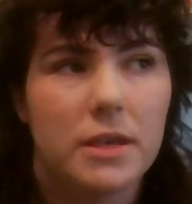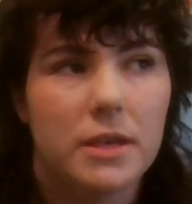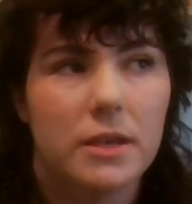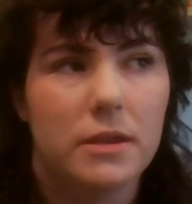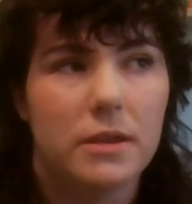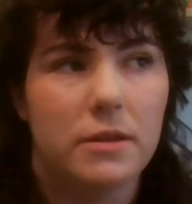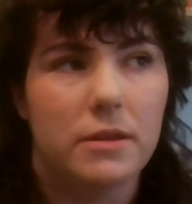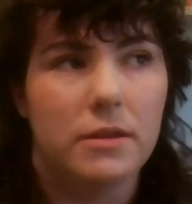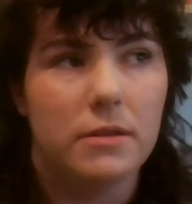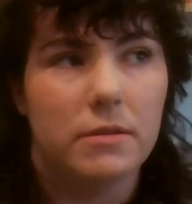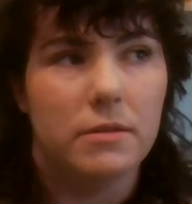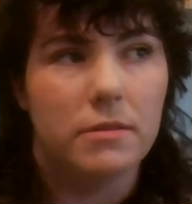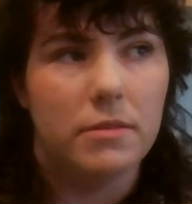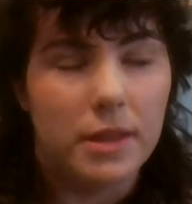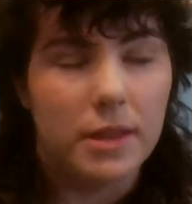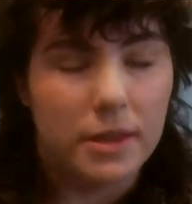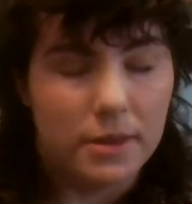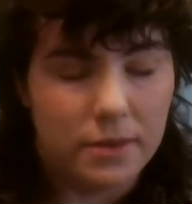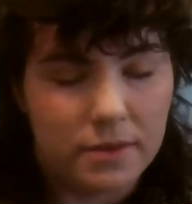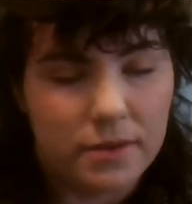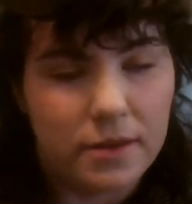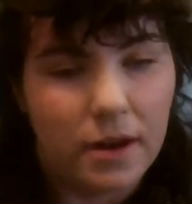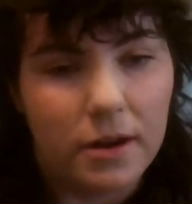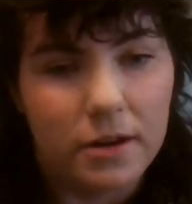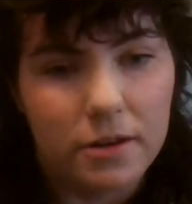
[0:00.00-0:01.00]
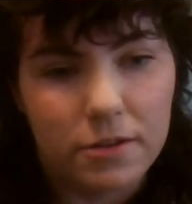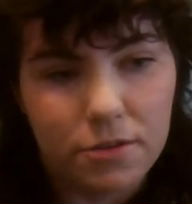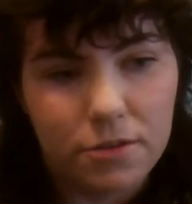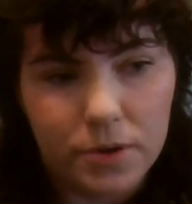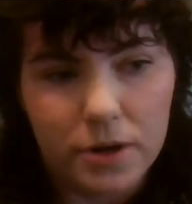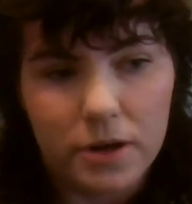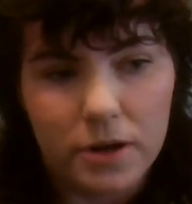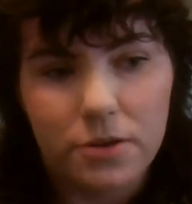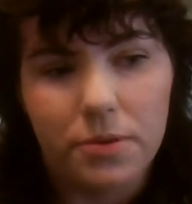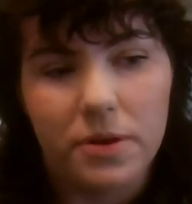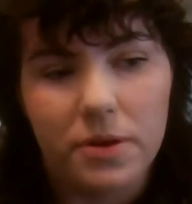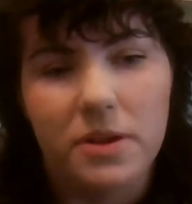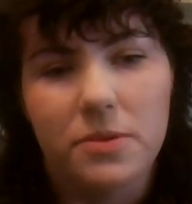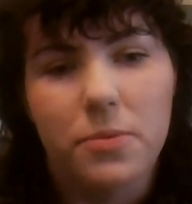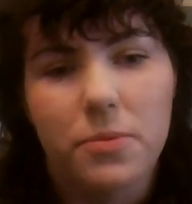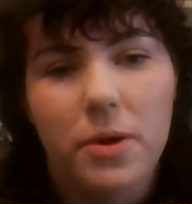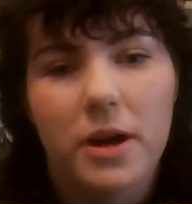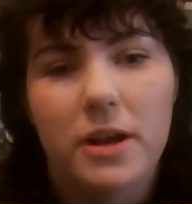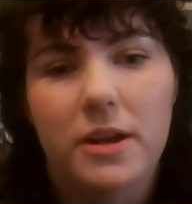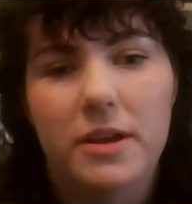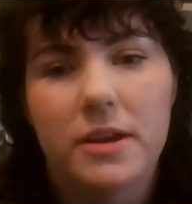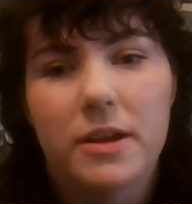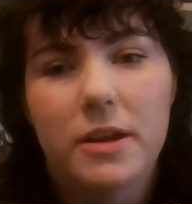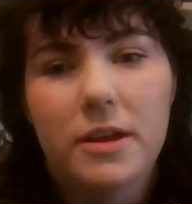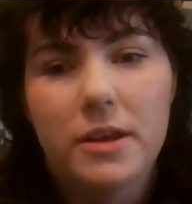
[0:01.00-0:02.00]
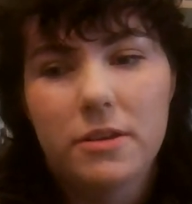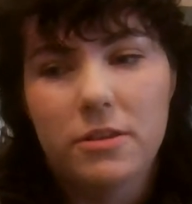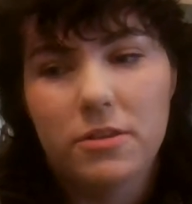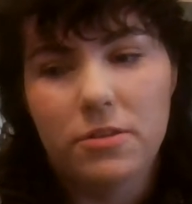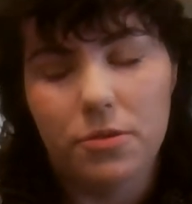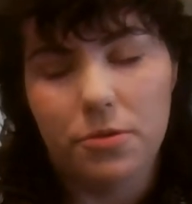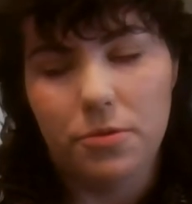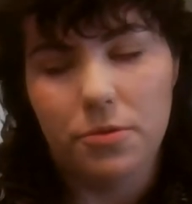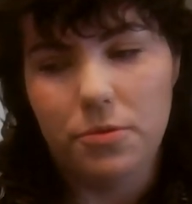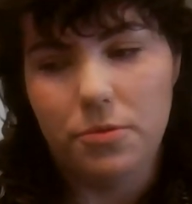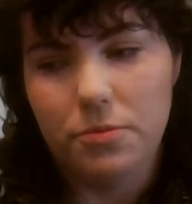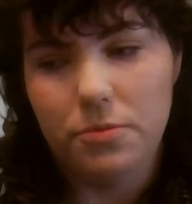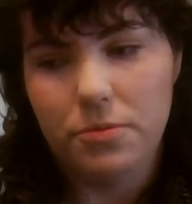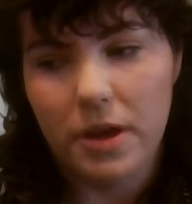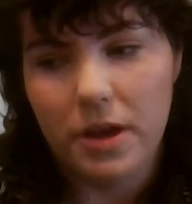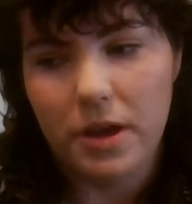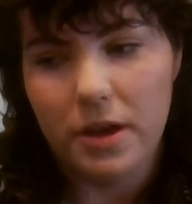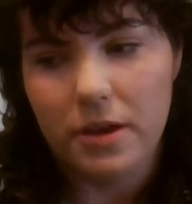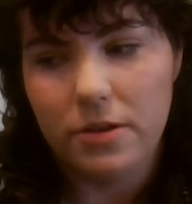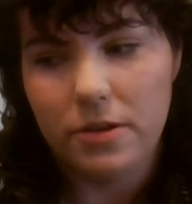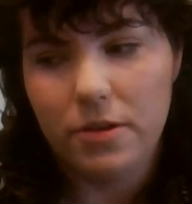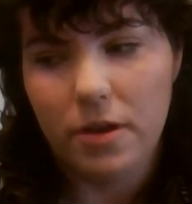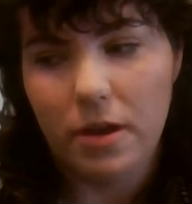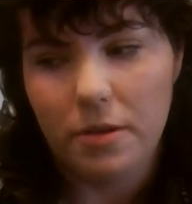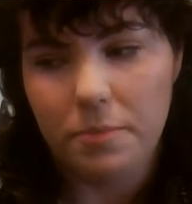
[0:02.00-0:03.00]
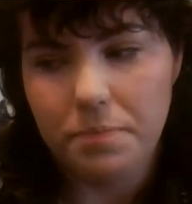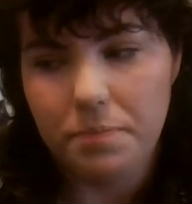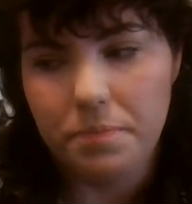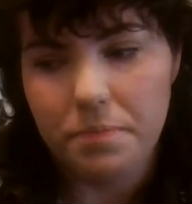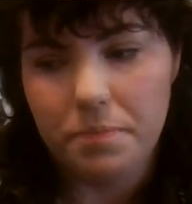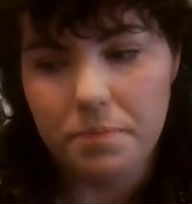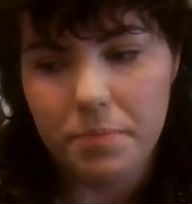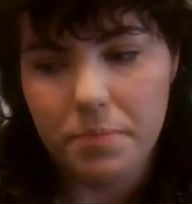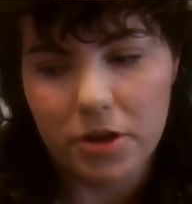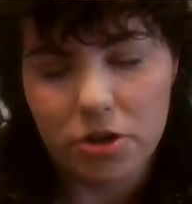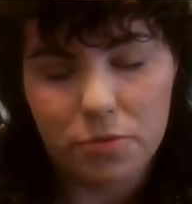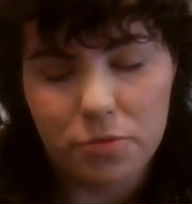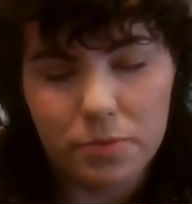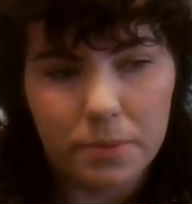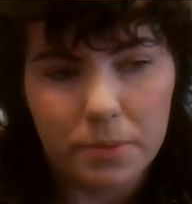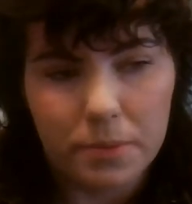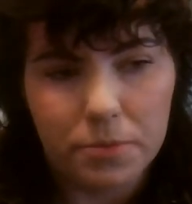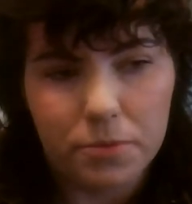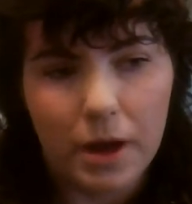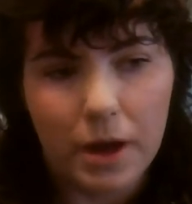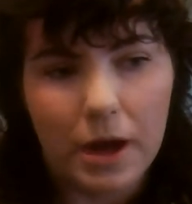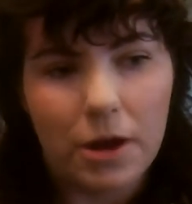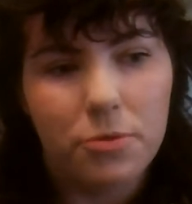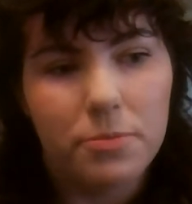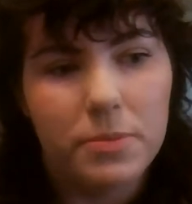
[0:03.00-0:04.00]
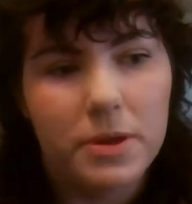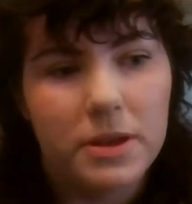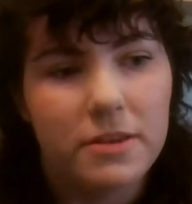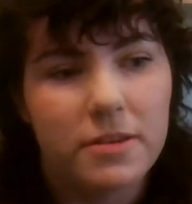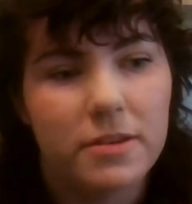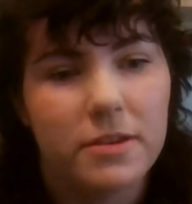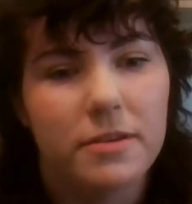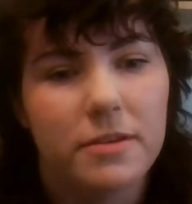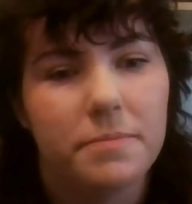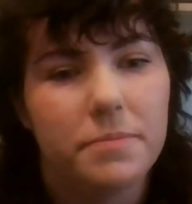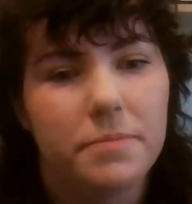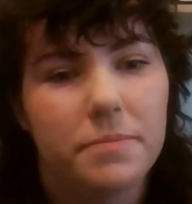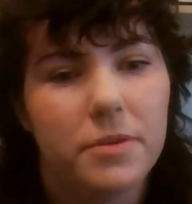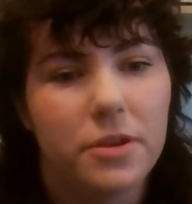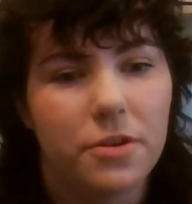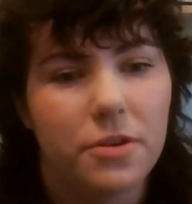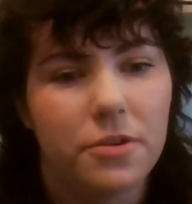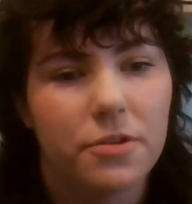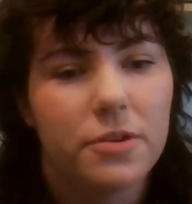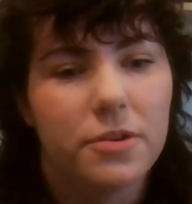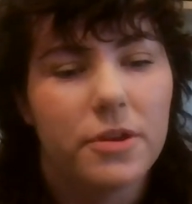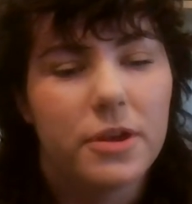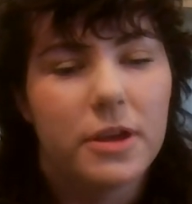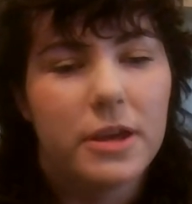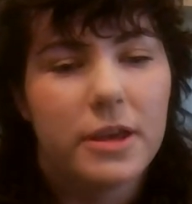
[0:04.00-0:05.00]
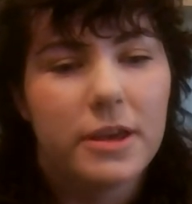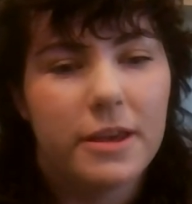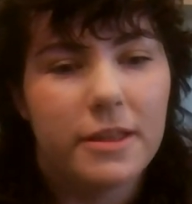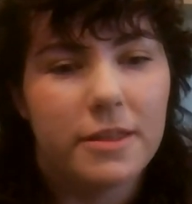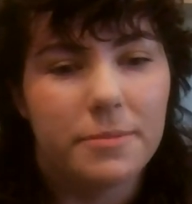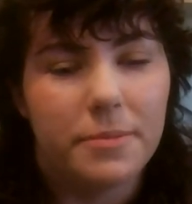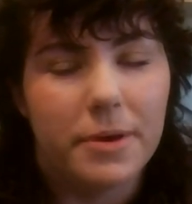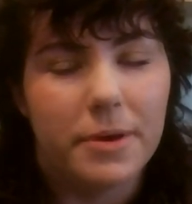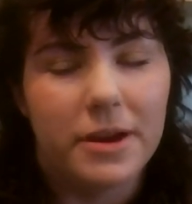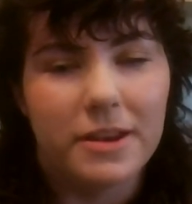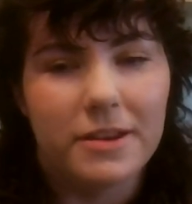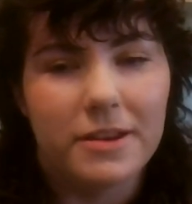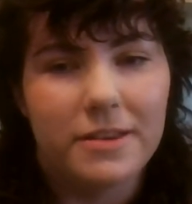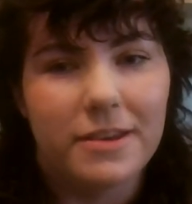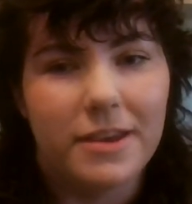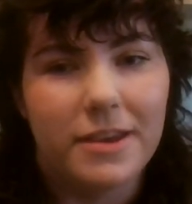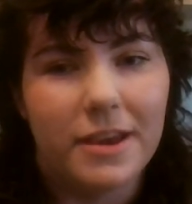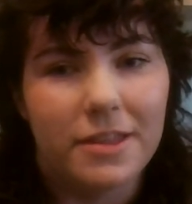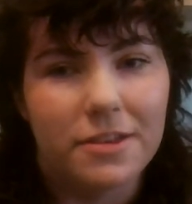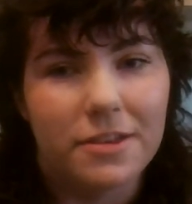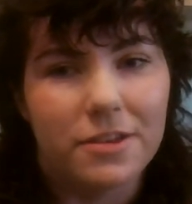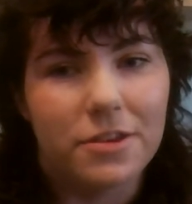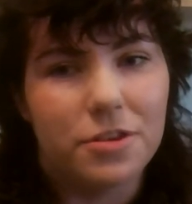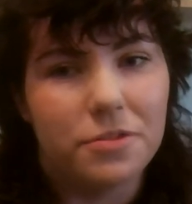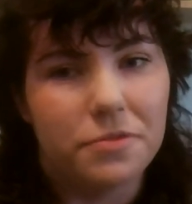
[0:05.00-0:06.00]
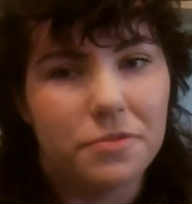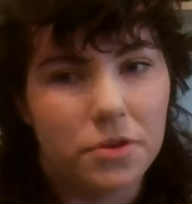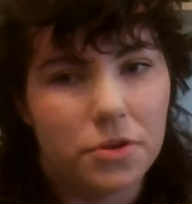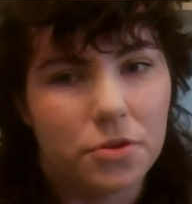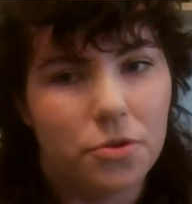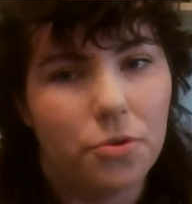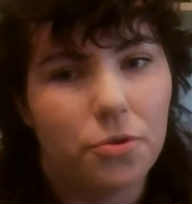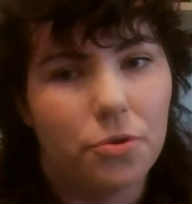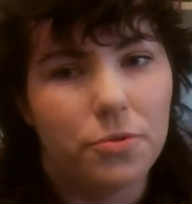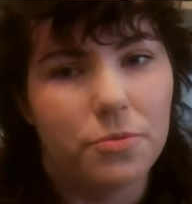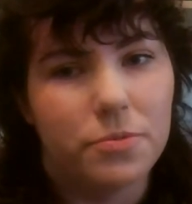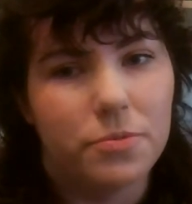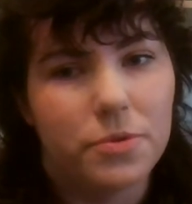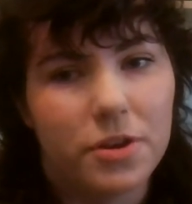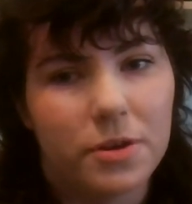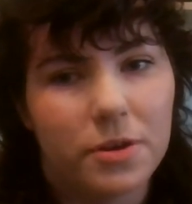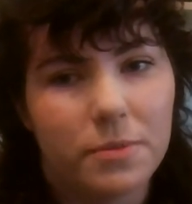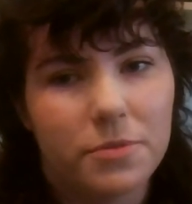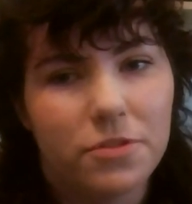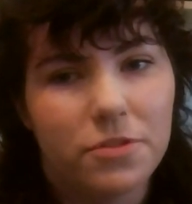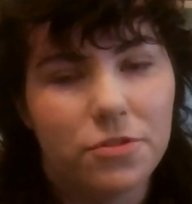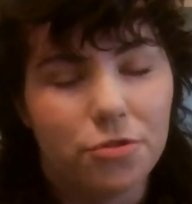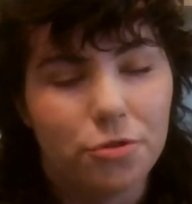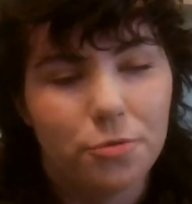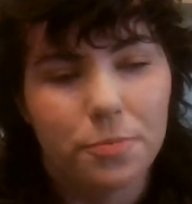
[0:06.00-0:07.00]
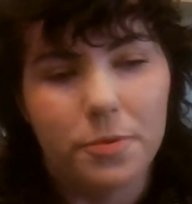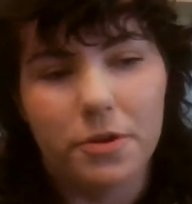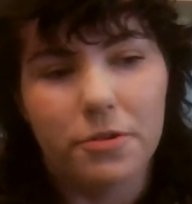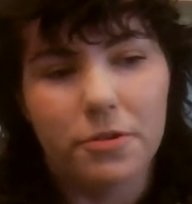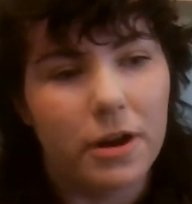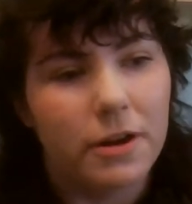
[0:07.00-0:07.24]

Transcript: in the start of 2021. So yeah, a bunch of people helped me to, get the money together to record, which I'm super